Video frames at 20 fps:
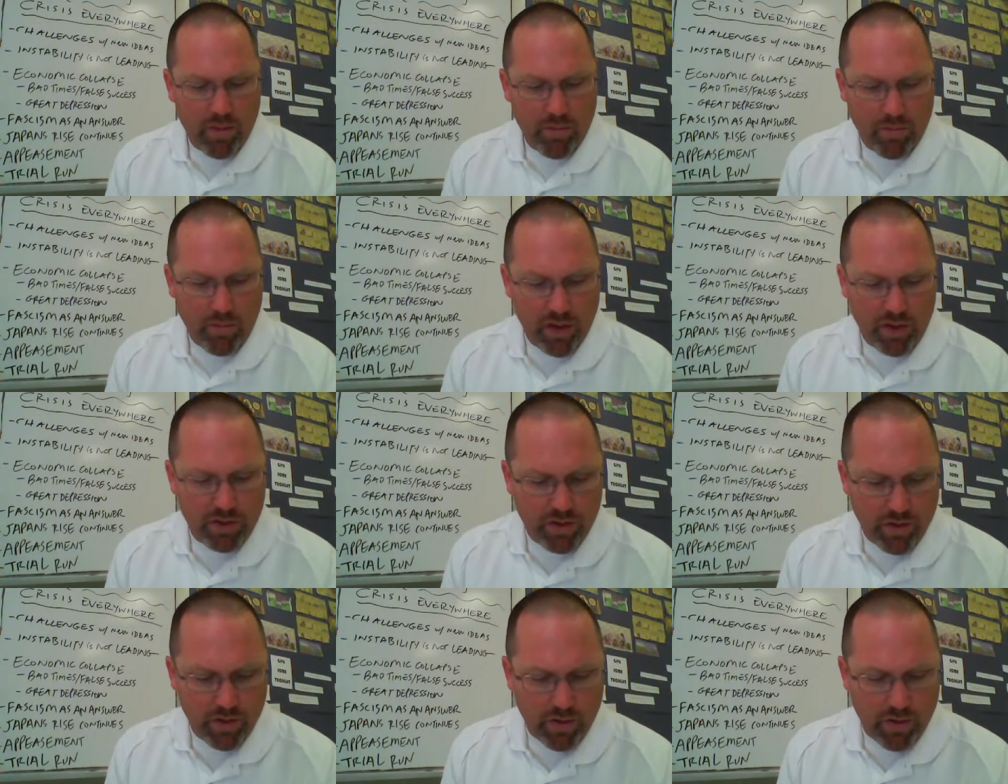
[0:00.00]

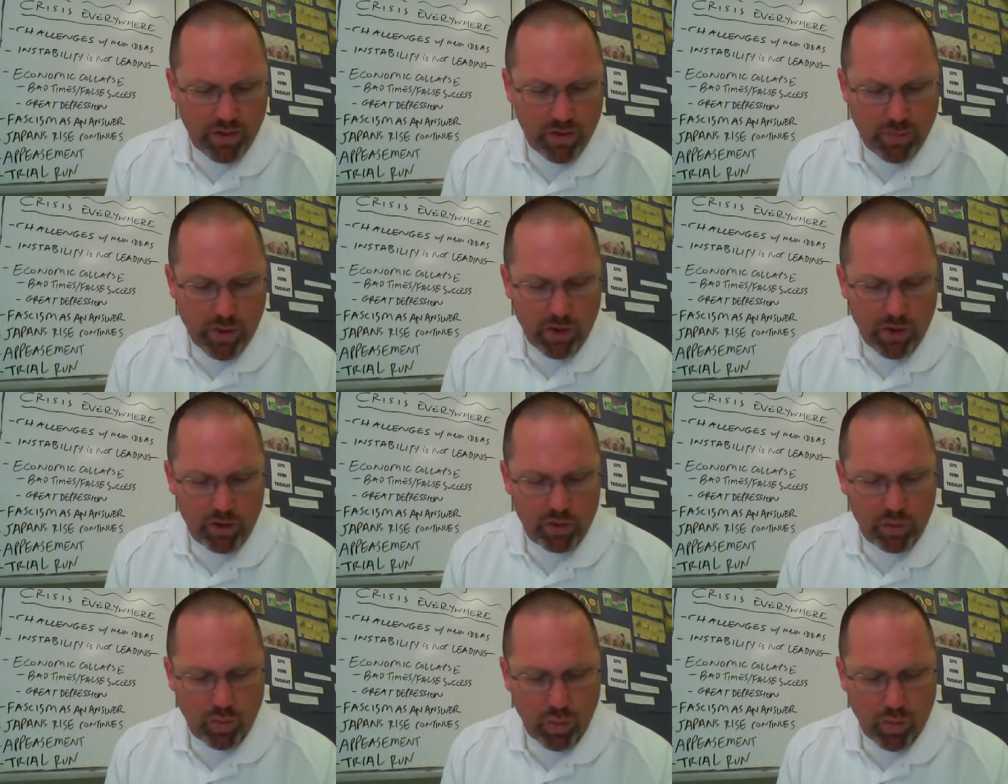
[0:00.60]
Much of the
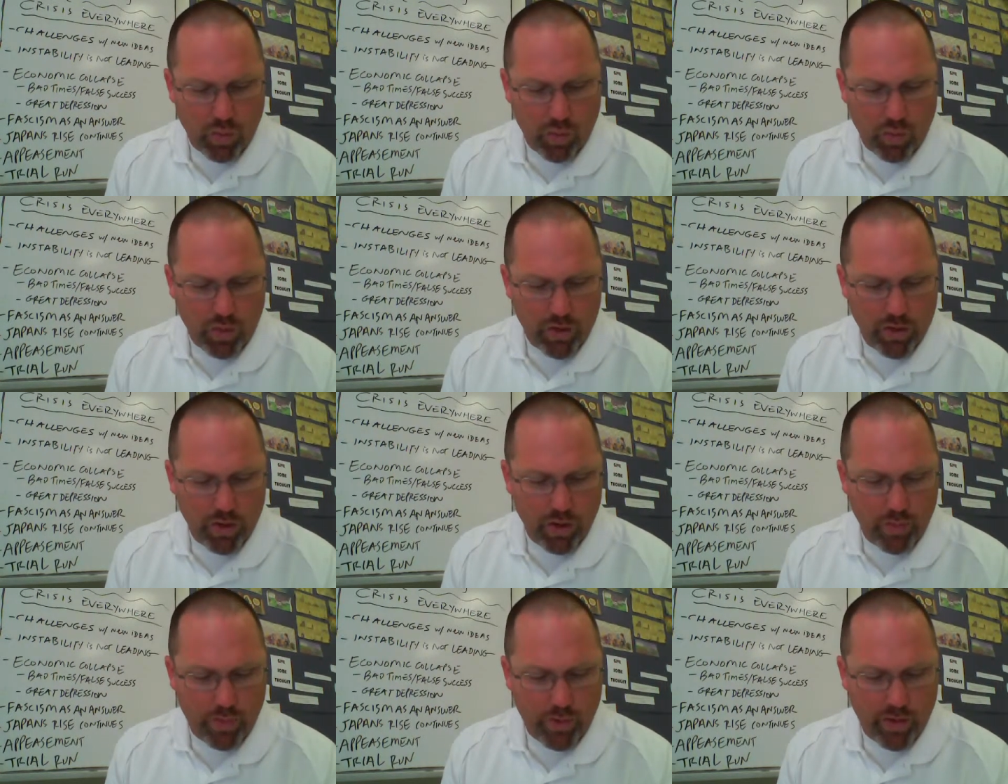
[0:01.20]
post-World War I
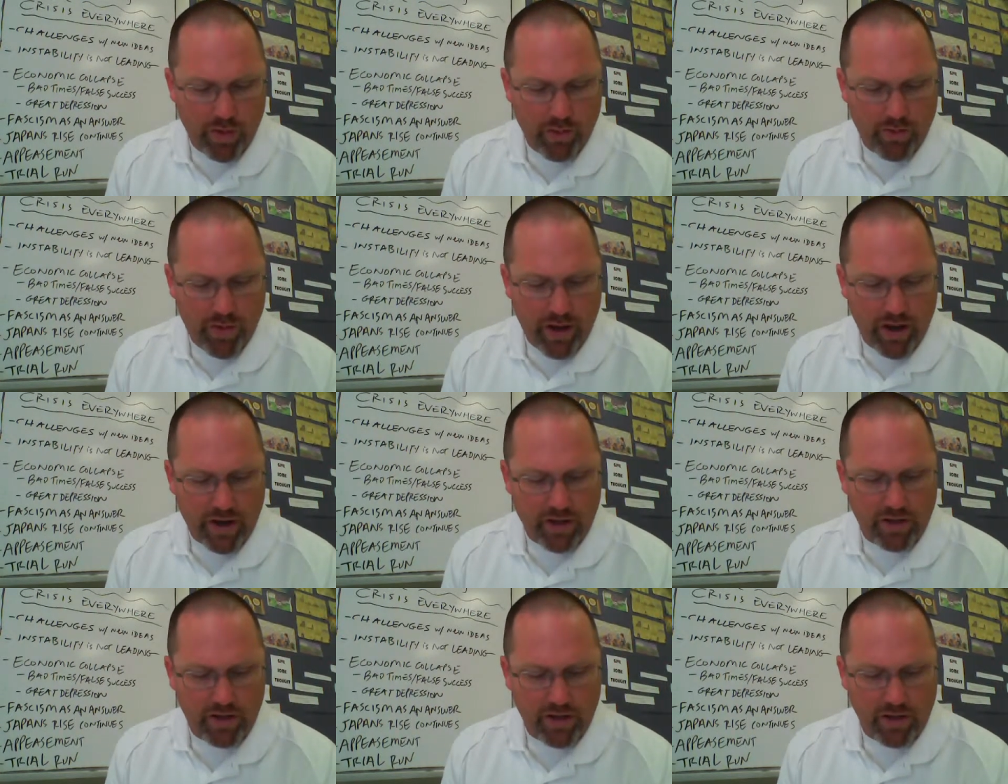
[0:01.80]
European
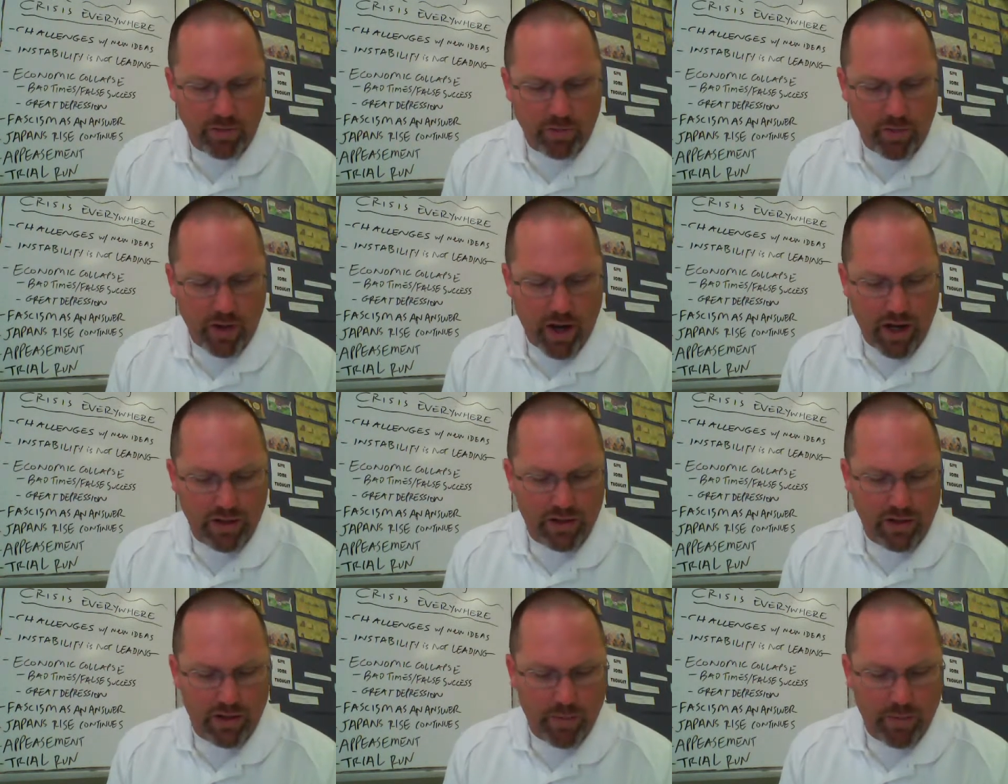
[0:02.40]
fascism
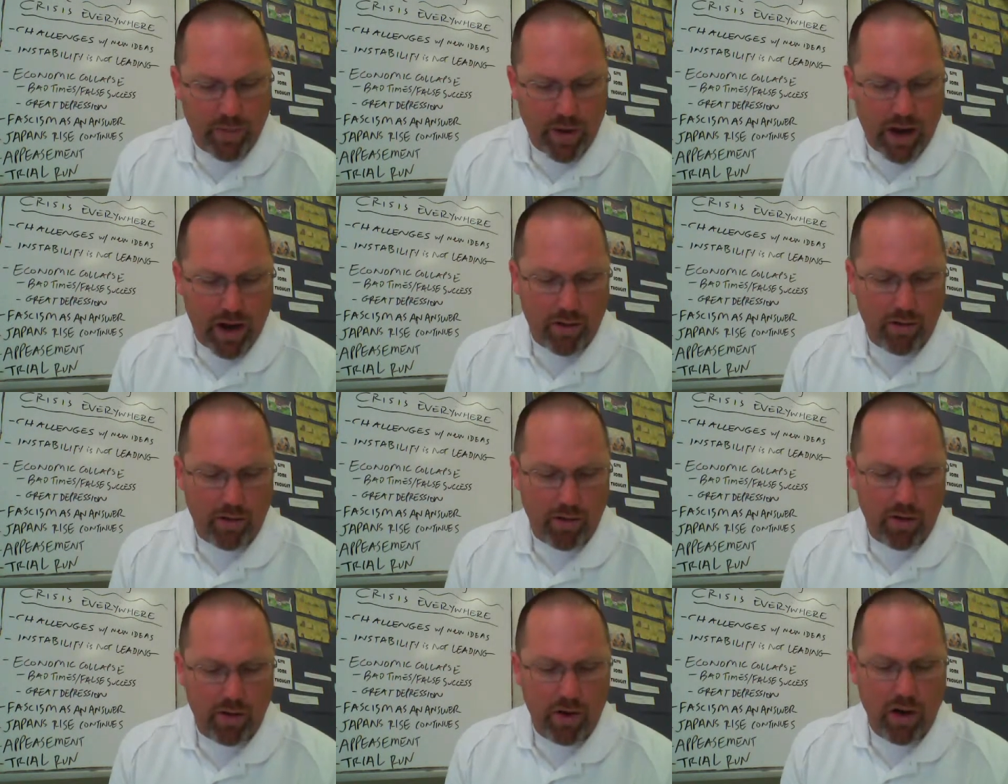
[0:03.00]
rises to
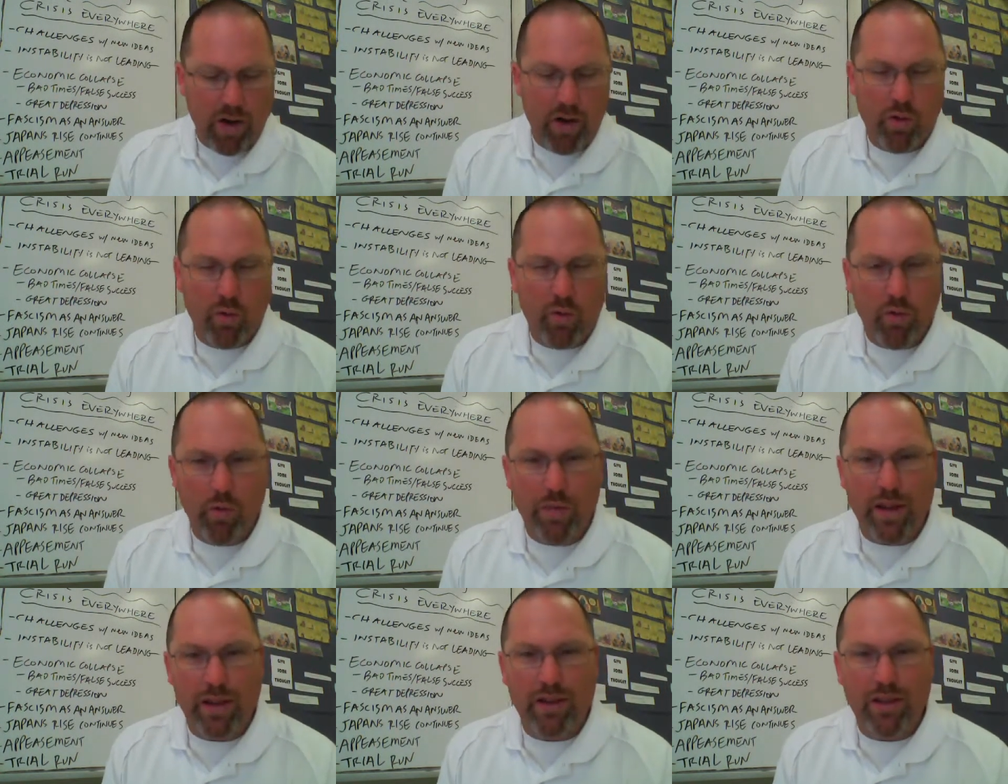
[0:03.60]
power
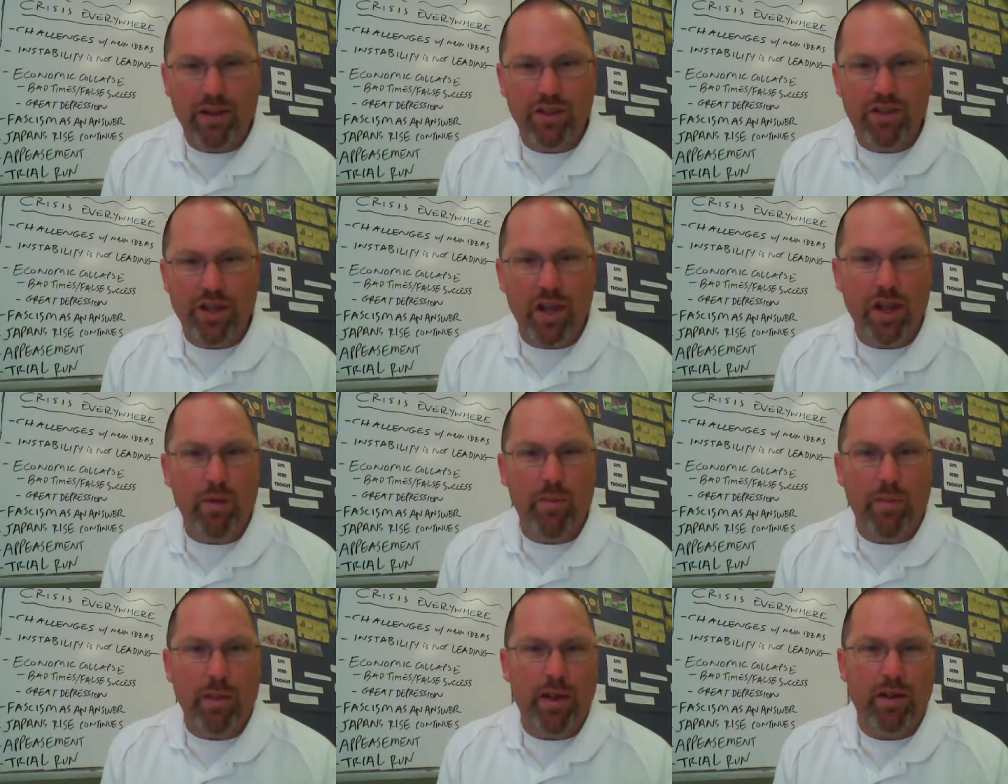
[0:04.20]
will be
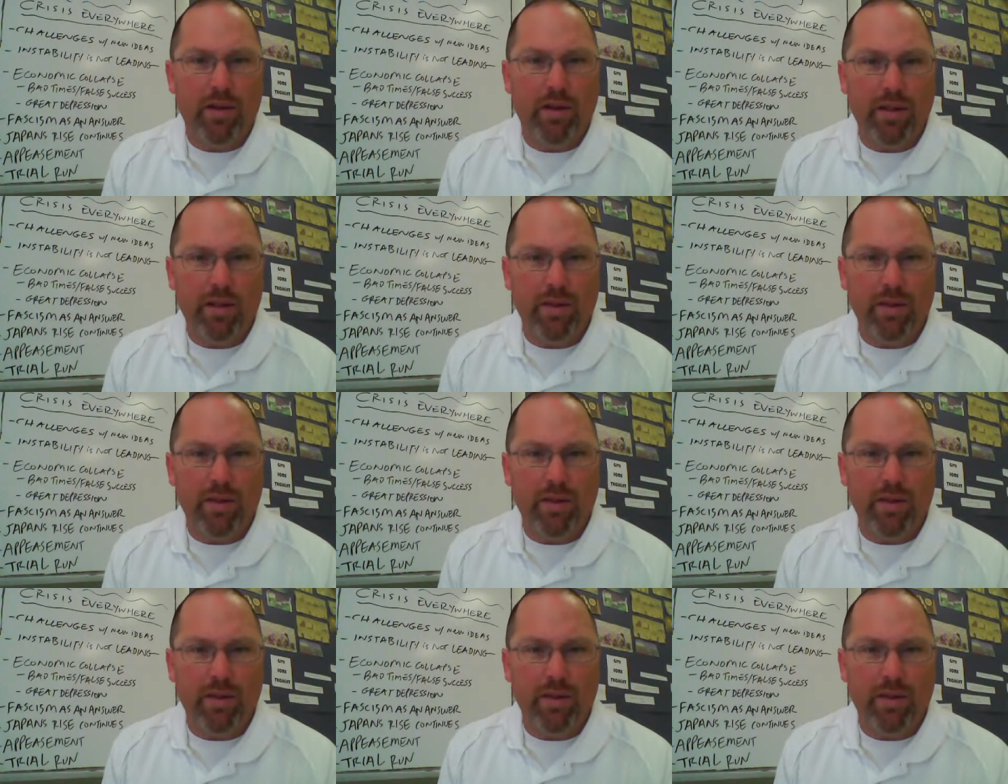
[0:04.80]
legitimate.